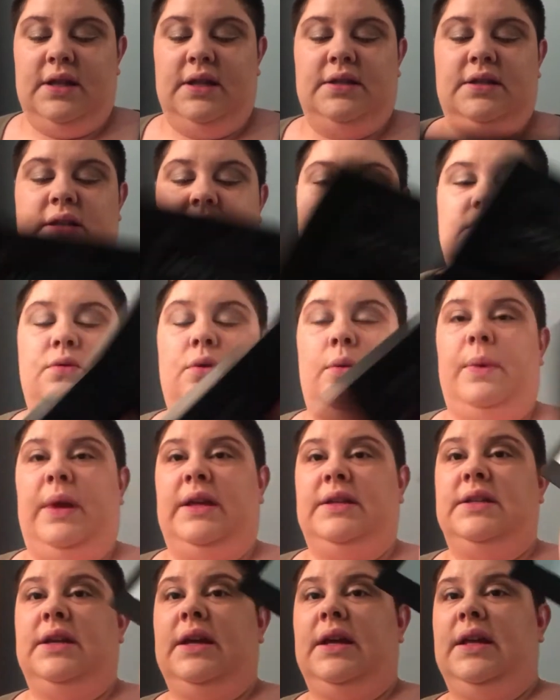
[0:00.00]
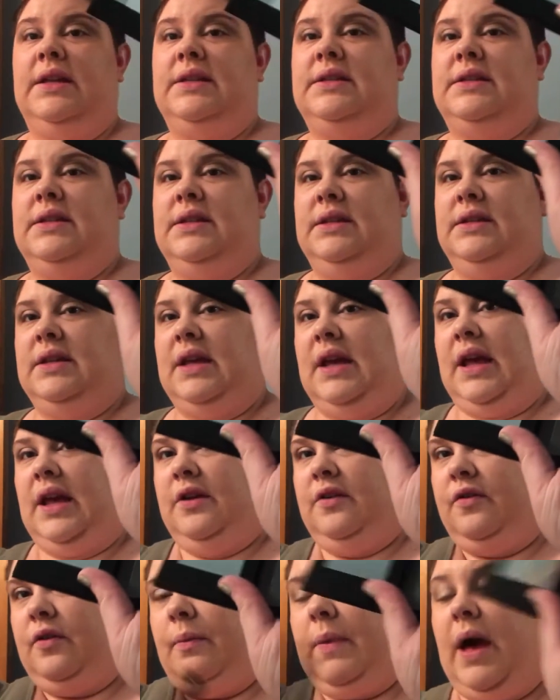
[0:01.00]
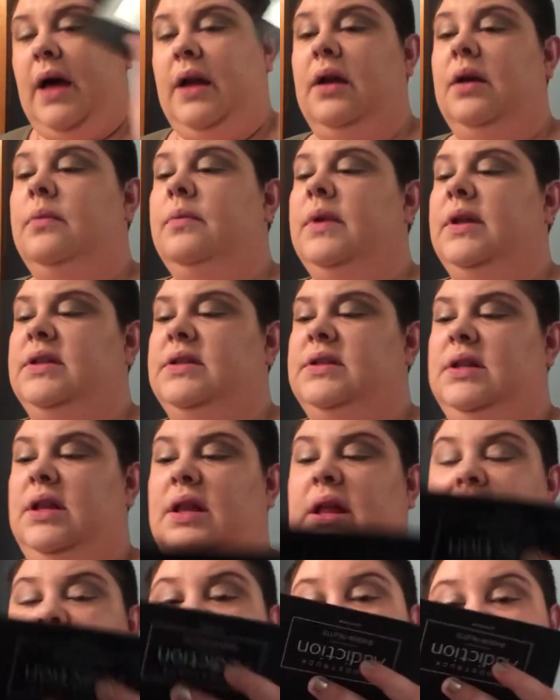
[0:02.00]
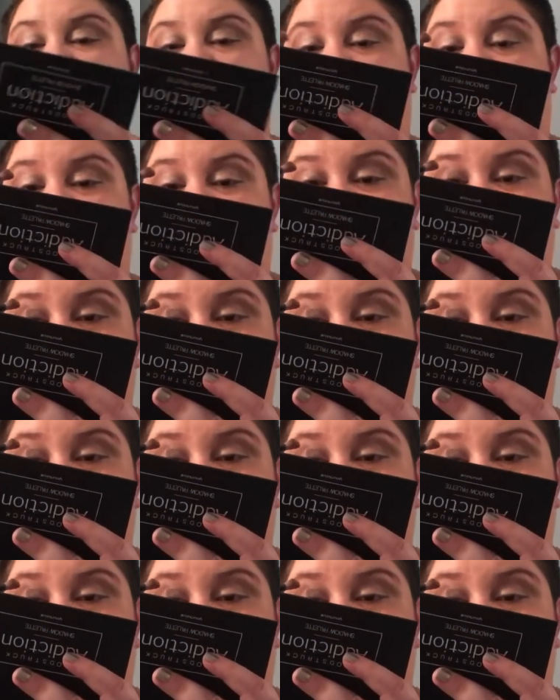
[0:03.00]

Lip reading: this is Romantic. It's the second from bottom. It's the lightest shade in